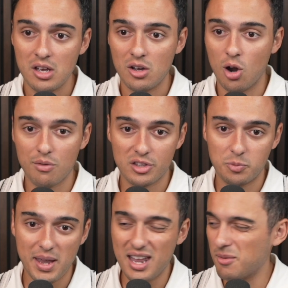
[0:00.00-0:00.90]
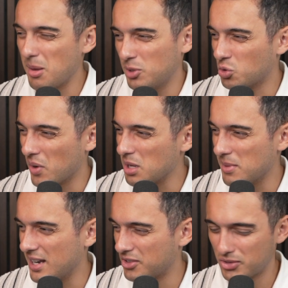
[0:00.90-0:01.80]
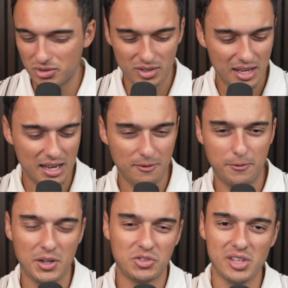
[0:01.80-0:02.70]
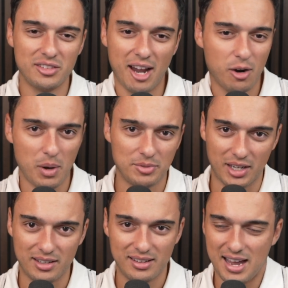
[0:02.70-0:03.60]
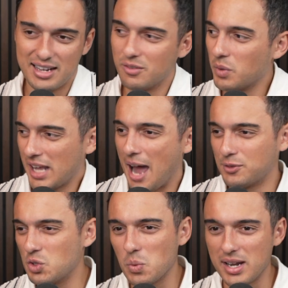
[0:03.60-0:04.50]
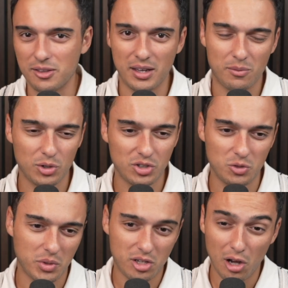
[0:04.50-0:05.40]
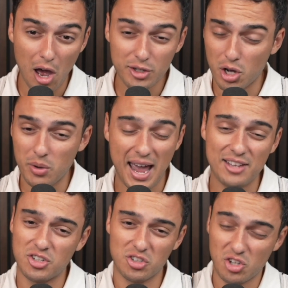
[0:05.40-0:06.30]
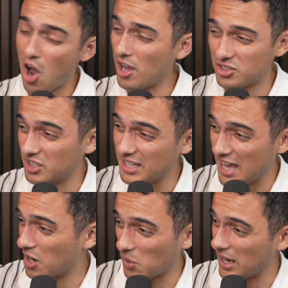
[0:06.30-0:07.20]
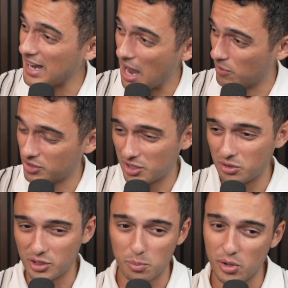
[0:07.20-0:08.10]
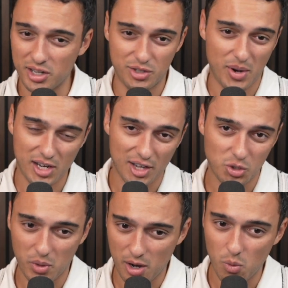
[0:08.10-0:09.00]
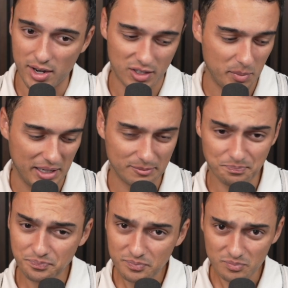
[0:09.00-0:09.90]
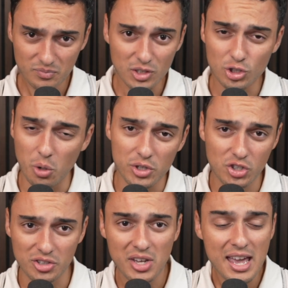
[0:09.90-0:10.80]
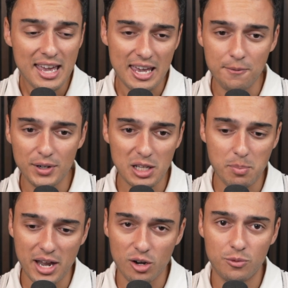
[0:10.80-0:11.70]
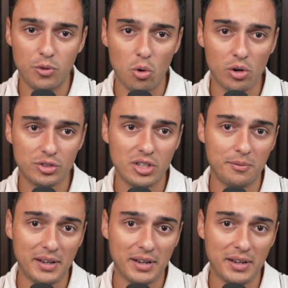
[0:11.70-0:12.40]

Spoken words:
over the span of maybe 20 minutes, it fixed the entire website. I didn't really have to do anything. Versus with Claude Code, I had to just constantly iterate every single little point until I got to where I wanted to be. So it's just infinitely better for stuff